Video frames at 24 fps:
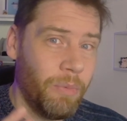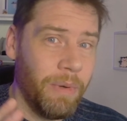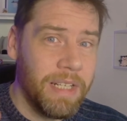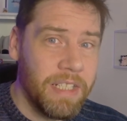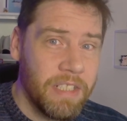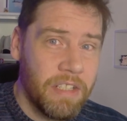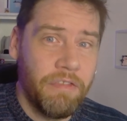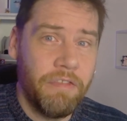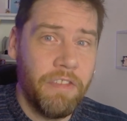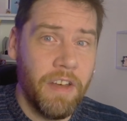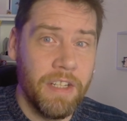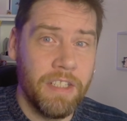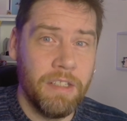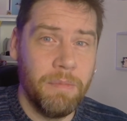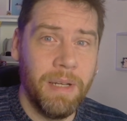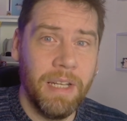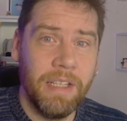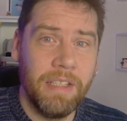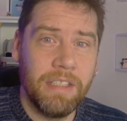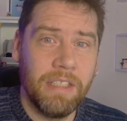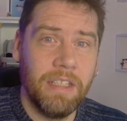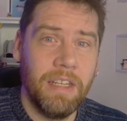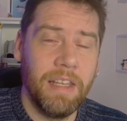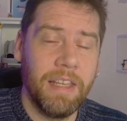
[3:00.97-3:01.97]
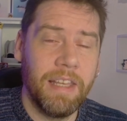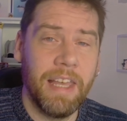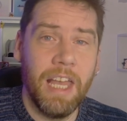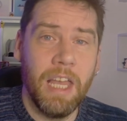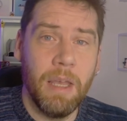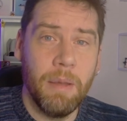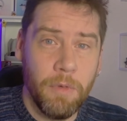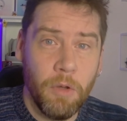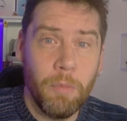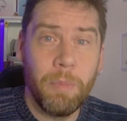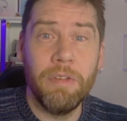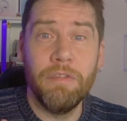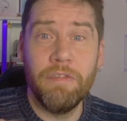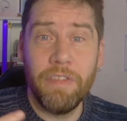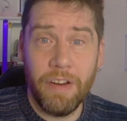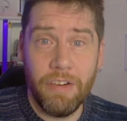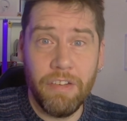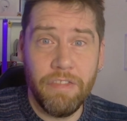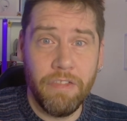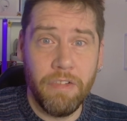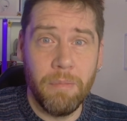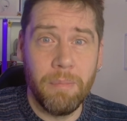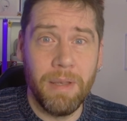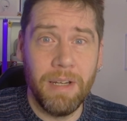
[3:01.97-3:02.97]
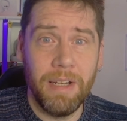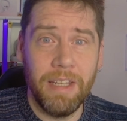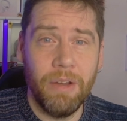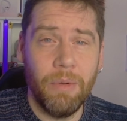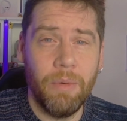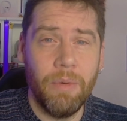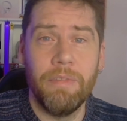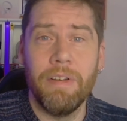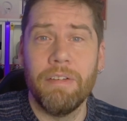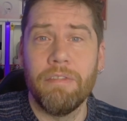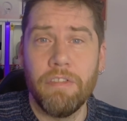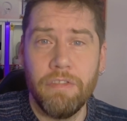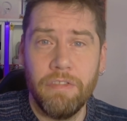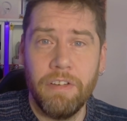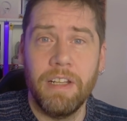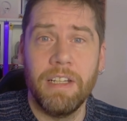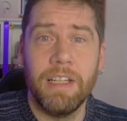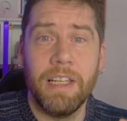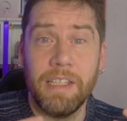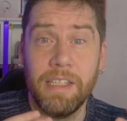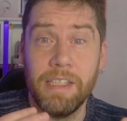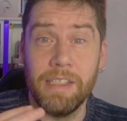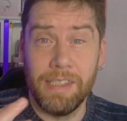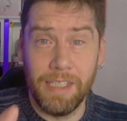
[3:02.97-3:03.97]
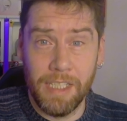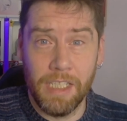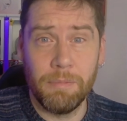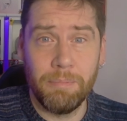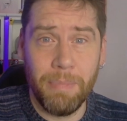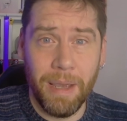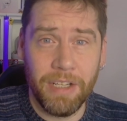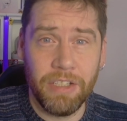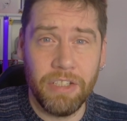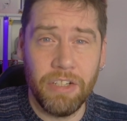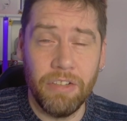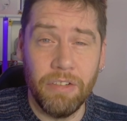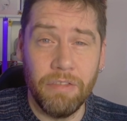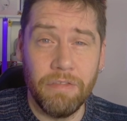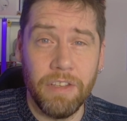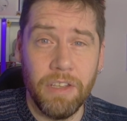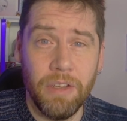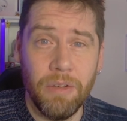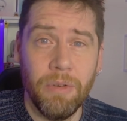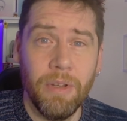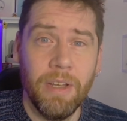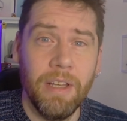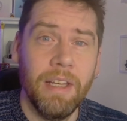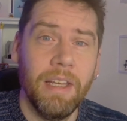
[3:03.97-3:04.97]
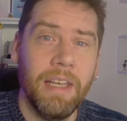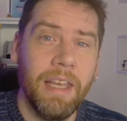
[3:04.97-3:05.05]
20 to 30 minutes in the game, you'll be very familiar with everything that is expected of you,